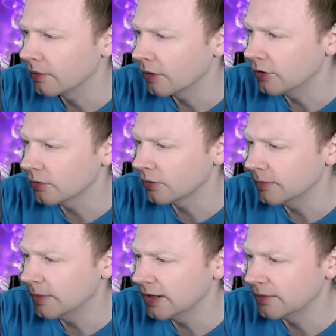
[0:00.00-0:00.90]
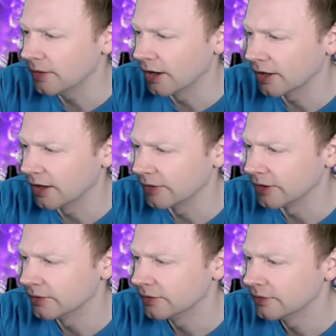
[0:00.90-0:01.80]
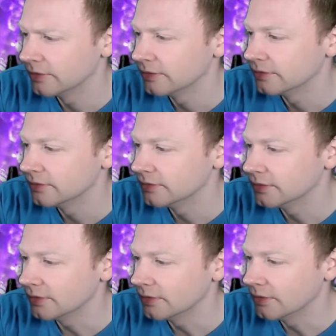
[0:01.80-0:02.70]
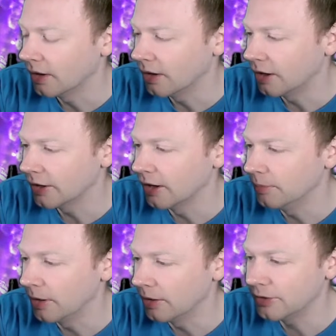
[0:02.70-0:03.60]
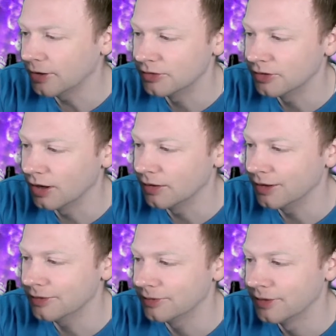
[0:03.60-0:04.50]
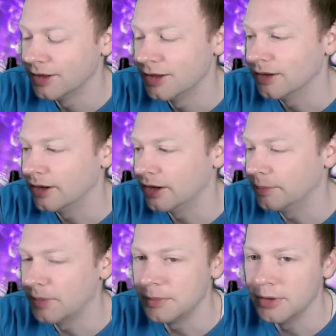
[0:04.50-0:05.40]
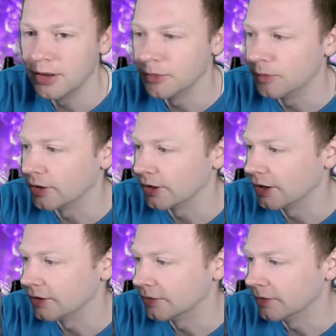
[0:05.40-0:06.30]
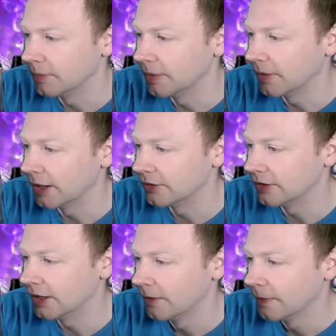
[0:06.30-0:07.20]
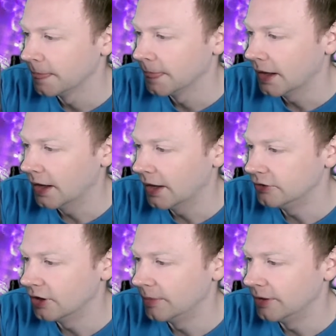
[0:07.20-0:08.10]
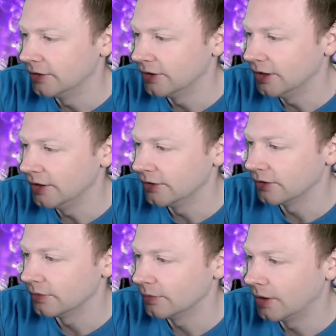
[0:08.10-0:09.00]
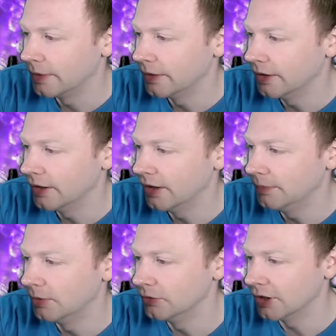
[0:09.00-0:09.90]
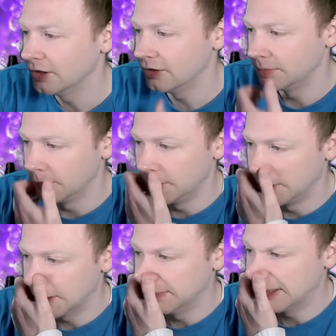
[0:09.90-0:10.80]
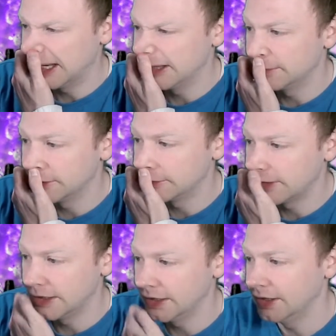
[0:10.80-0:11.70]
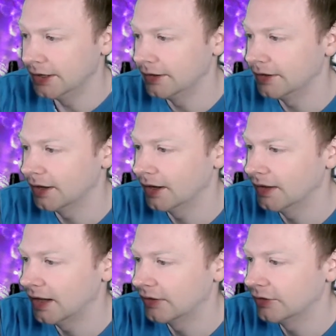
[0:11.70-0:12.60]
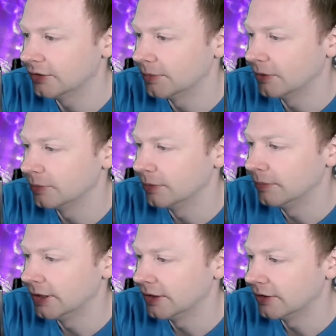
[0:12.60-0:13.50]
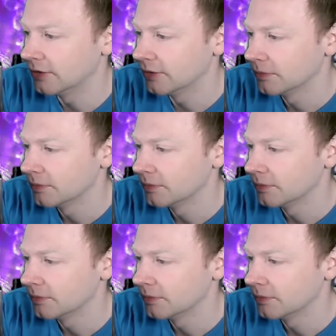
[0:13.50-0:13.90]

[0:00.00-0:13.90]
Are you talking to me, Kevin? I don't. Maybe I'm the one going a bit mad today. And German is the easiest one. In Portuguese, it's more complicated to moderate. It is a language of multiple meanings.